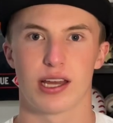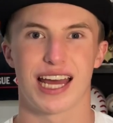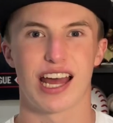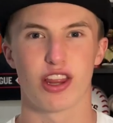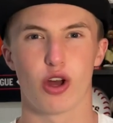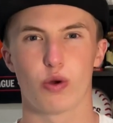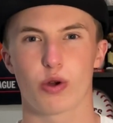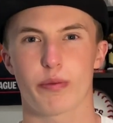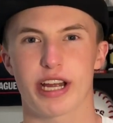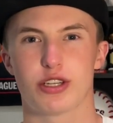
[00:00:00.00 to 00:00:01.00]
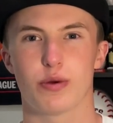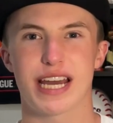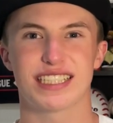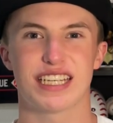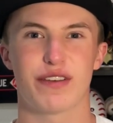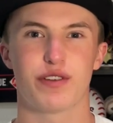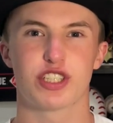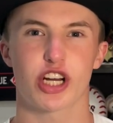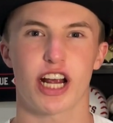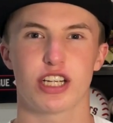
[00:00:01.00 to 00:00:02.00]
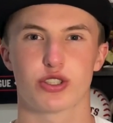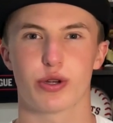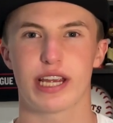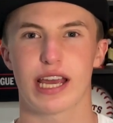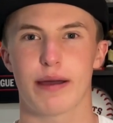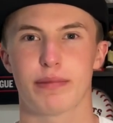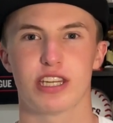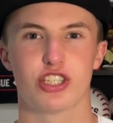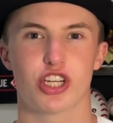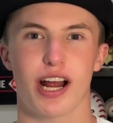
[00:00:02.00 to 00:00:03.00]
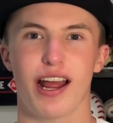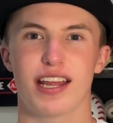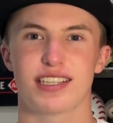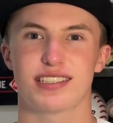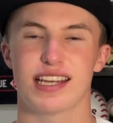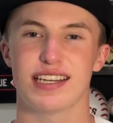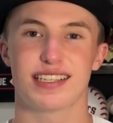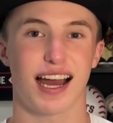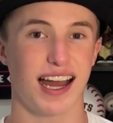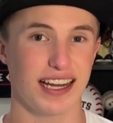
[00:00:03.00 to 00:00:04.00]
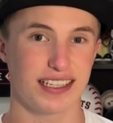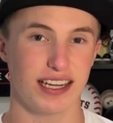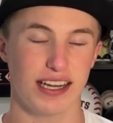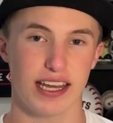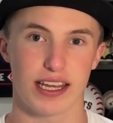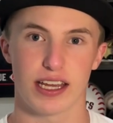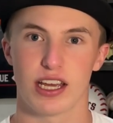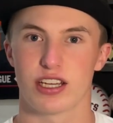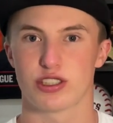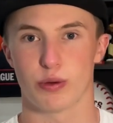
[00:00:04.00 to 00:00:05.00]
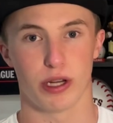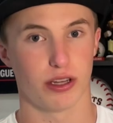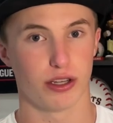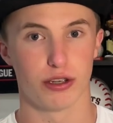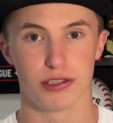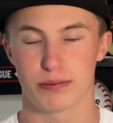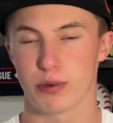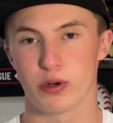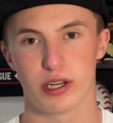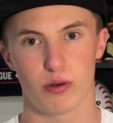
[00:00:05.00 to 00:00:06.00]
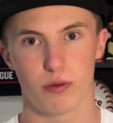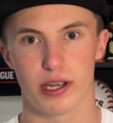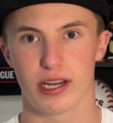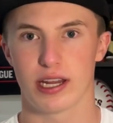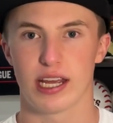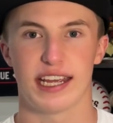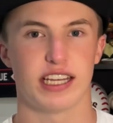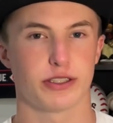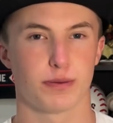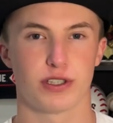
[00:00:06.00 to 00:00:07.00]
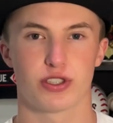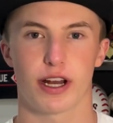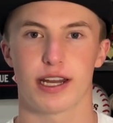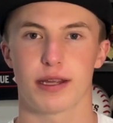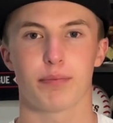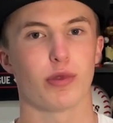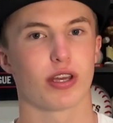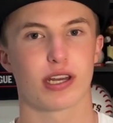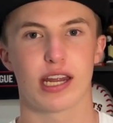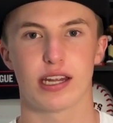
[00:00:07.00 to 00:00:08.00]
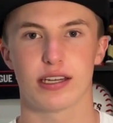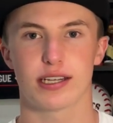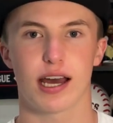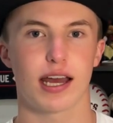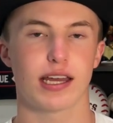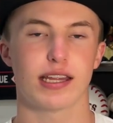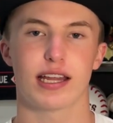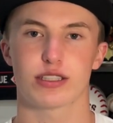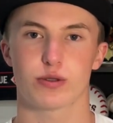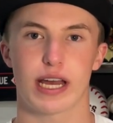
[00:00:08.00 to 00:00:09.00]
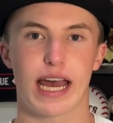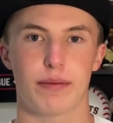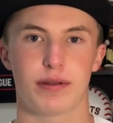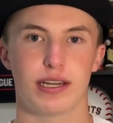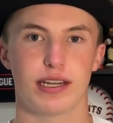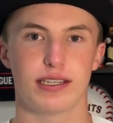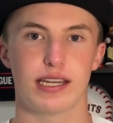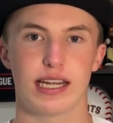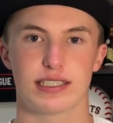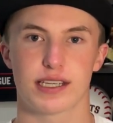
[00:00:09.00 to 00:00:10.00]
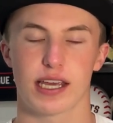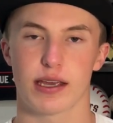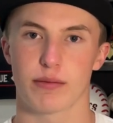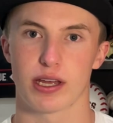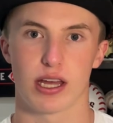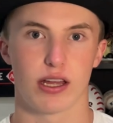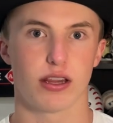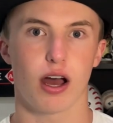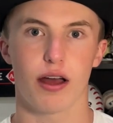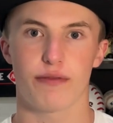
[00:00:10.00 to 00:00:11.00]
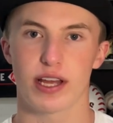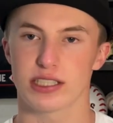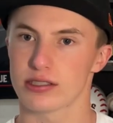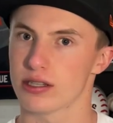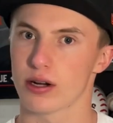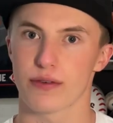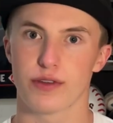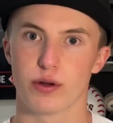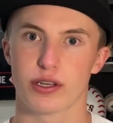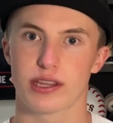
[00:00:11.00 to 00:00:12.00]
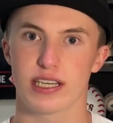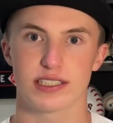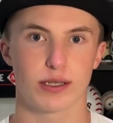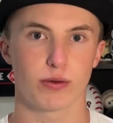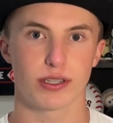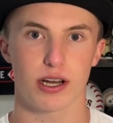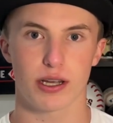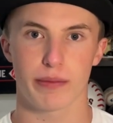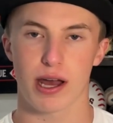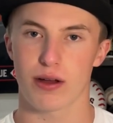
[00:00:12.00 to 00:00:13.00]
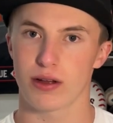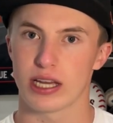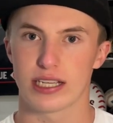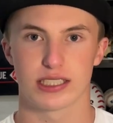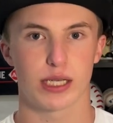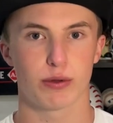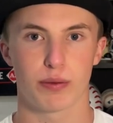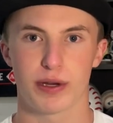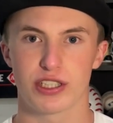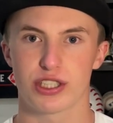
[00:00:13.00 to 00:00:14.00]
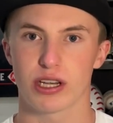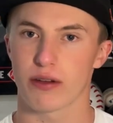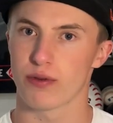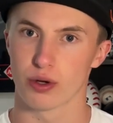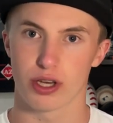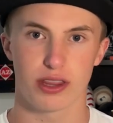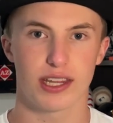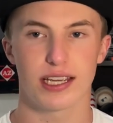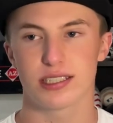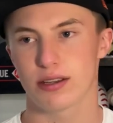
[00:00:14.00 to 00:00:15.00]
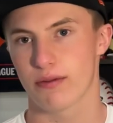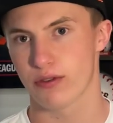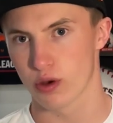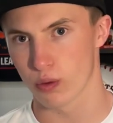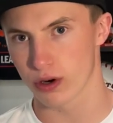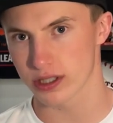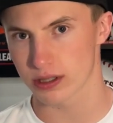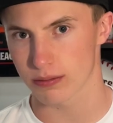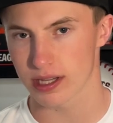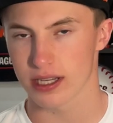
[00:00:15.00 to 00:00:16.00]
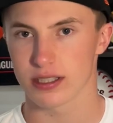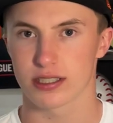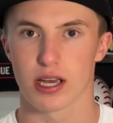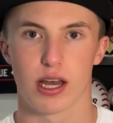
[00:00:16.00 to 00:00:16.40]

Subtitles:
Hello and welcome back to SF a Giants recap. And the Giants, they tied today. So we didn't lose, but we didn't win. In spring training, you can end in a tie, and that's what happened in today's game. The offense, there are a few good things that we'll talk about. Same with the pitching, a few good things, a few worrisome things.